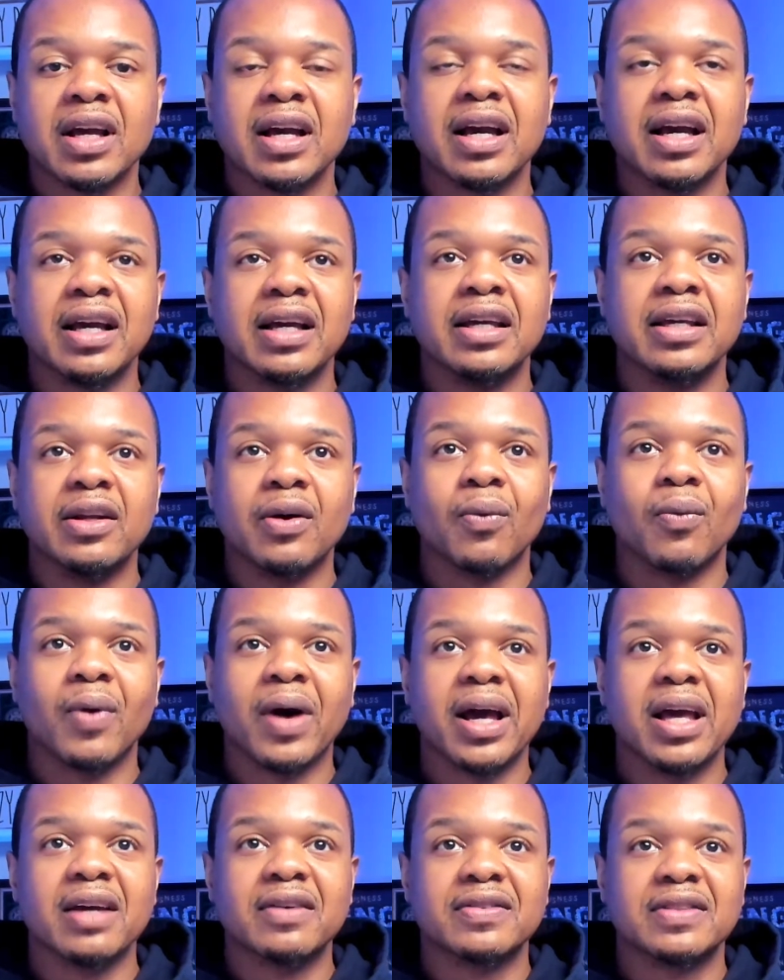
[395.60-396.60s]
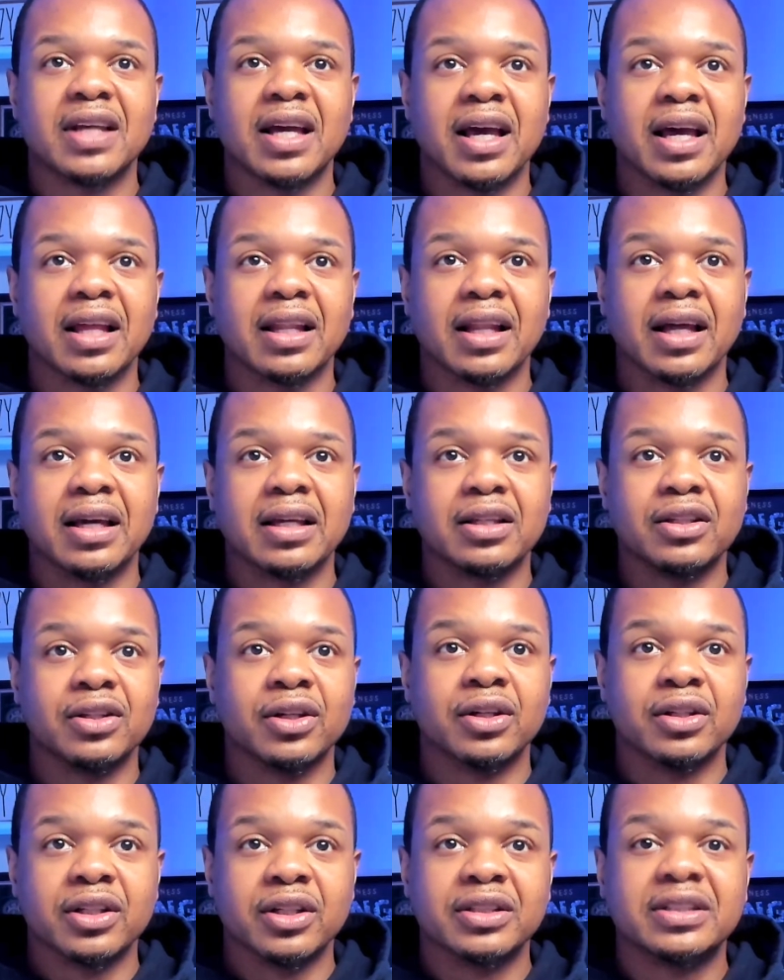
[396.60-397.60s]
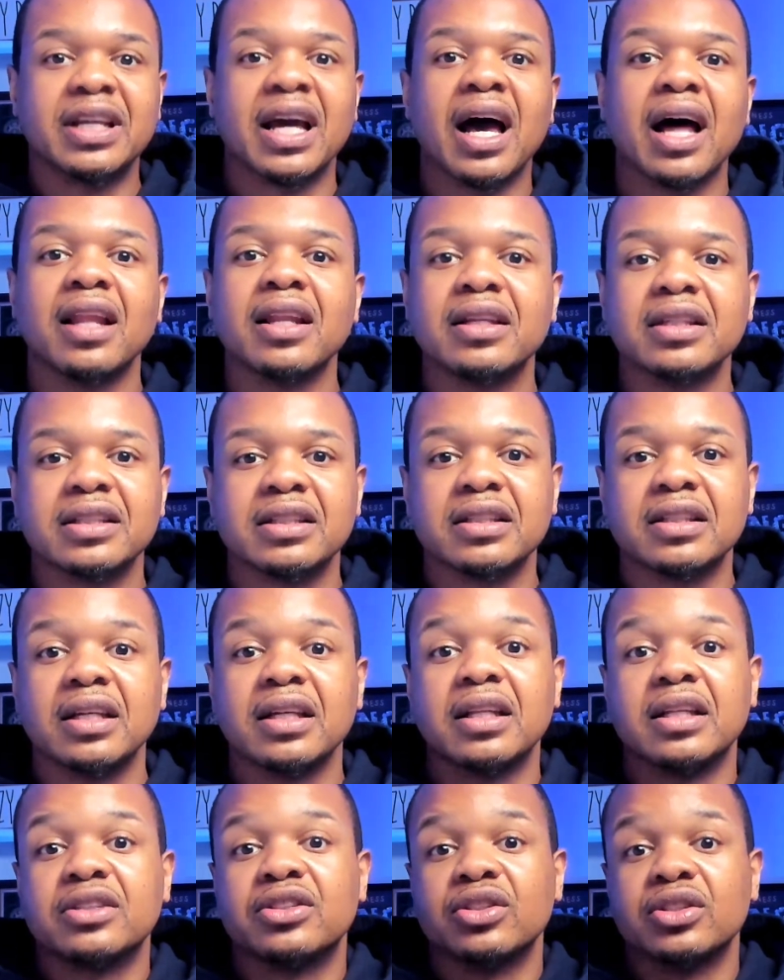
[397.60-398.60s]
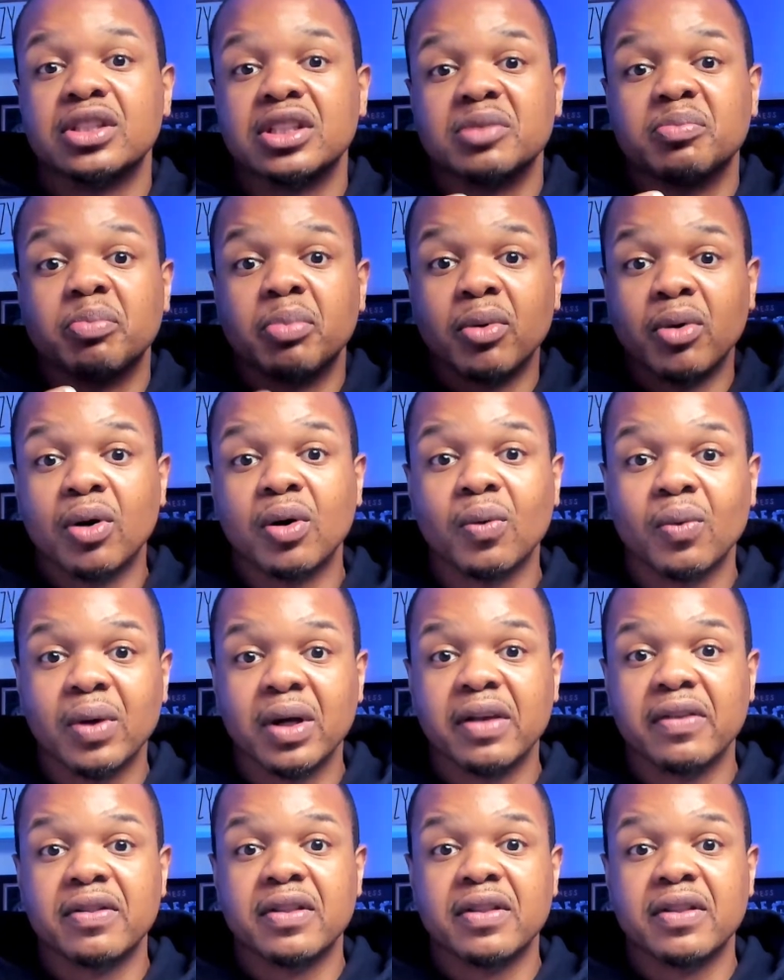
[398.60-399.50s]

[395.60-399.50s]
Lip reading: in a way of saying, like, your talent is the thing that you're just born with,